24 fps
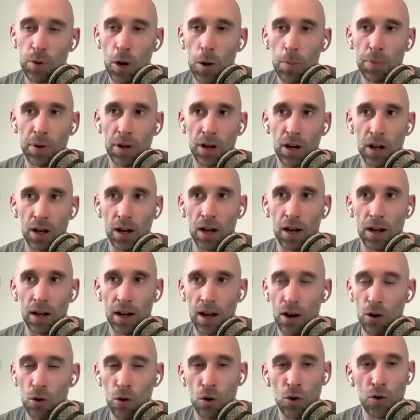
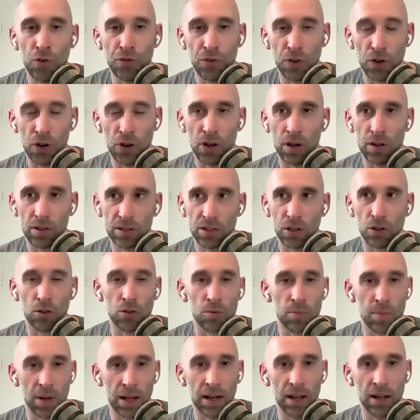popular author
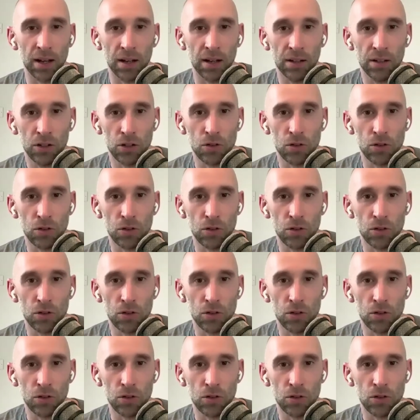Donald Miller